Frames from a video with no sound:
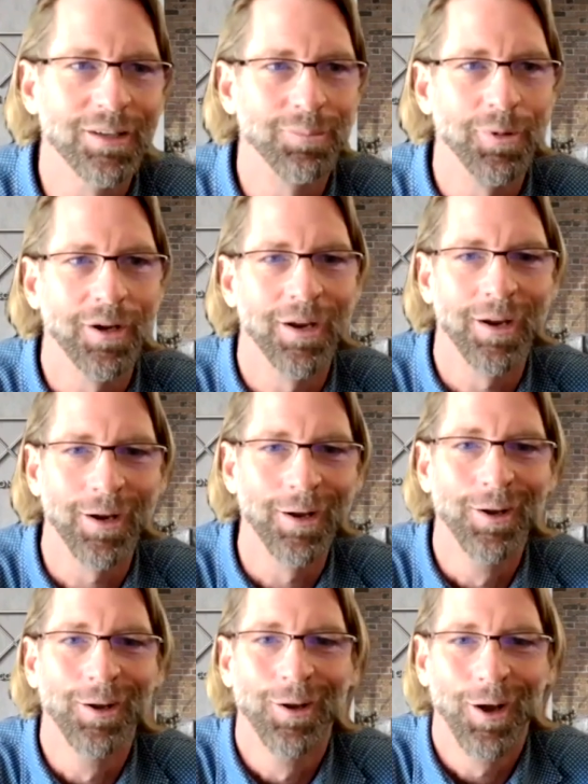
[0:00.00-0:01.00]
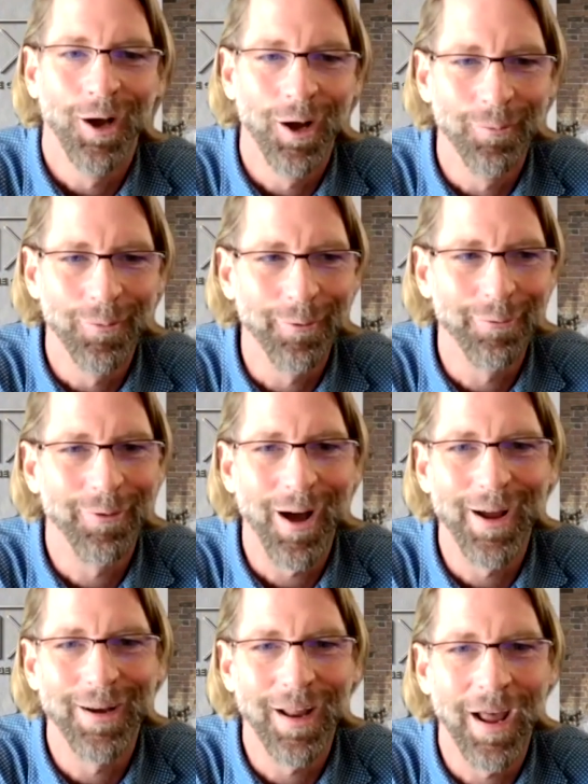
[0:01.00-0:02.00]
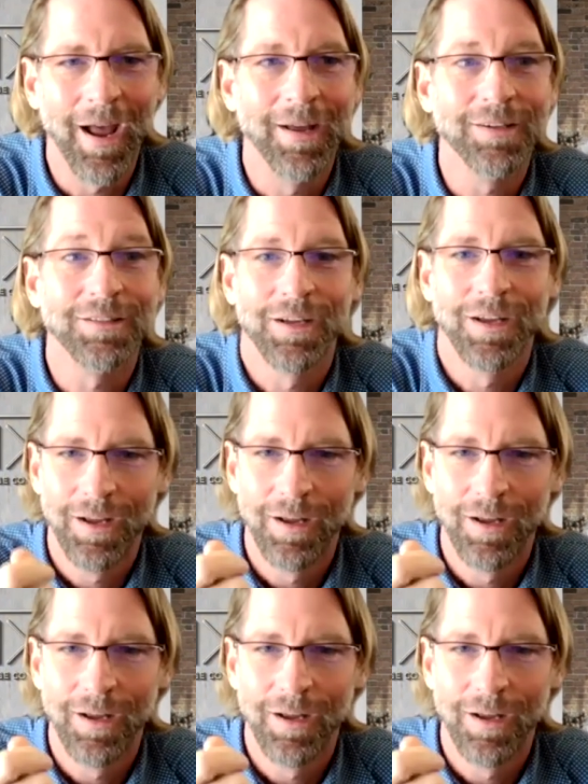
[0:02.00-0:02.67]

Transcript: is being defined as,